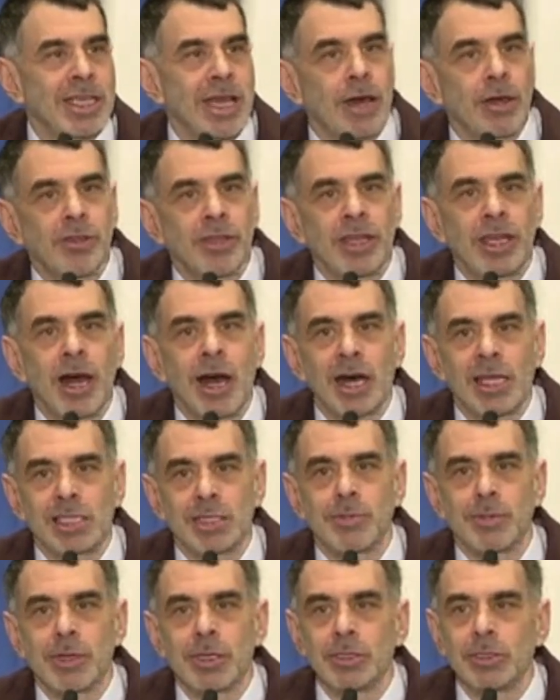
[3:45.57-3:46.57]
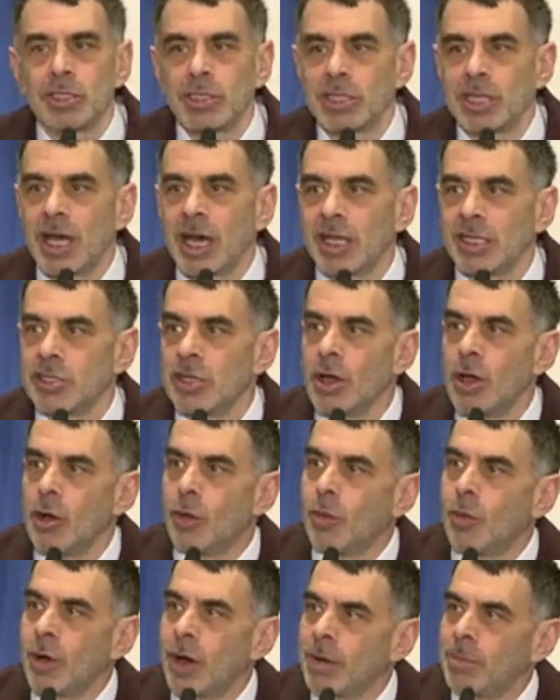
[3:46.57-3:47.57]
Health and Hospitals does
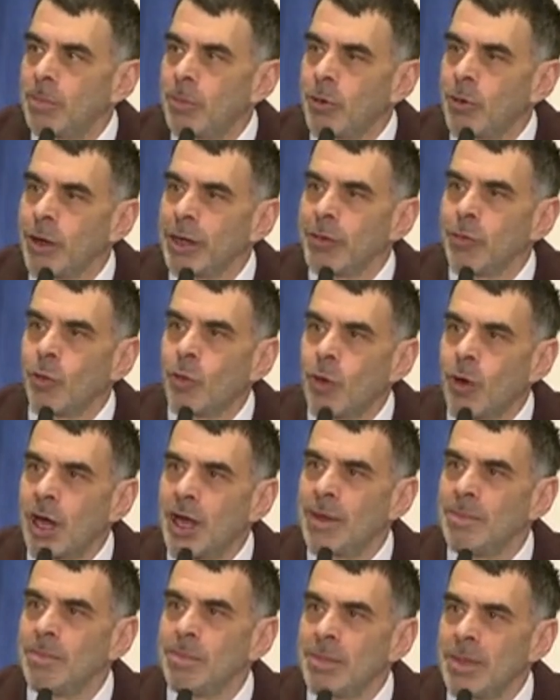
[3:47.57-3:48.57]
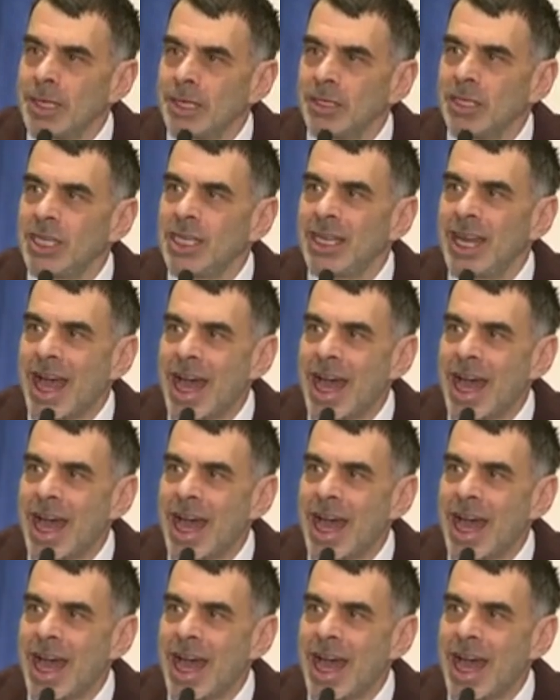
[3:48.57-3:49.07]
1.1 million